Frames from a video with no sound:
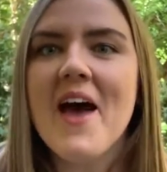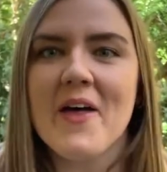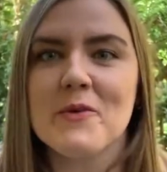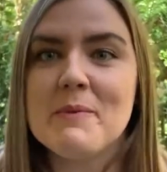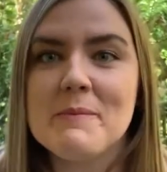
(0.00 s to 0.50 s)

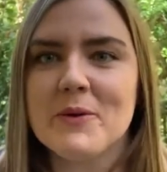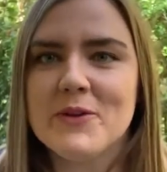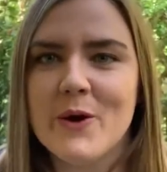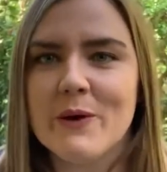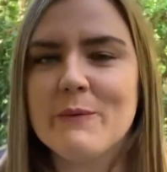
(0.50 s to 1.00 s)
other people
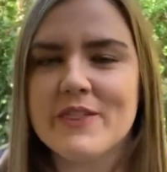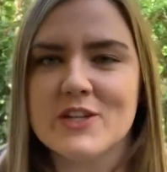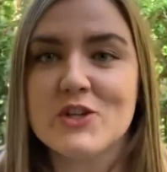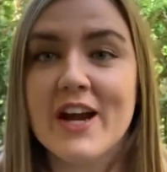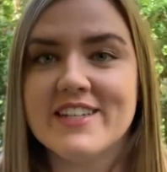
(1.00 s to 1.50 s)
knowing what
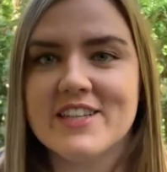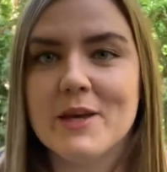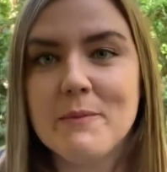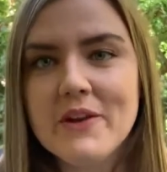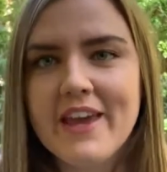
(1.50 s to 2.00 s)
they're trying to
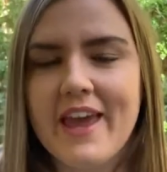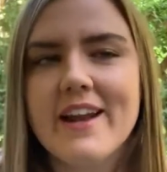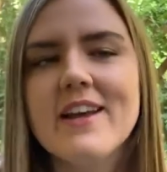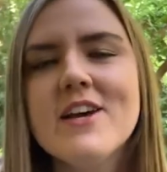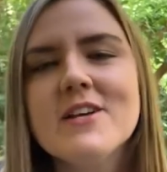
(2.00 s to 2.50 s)
communicate.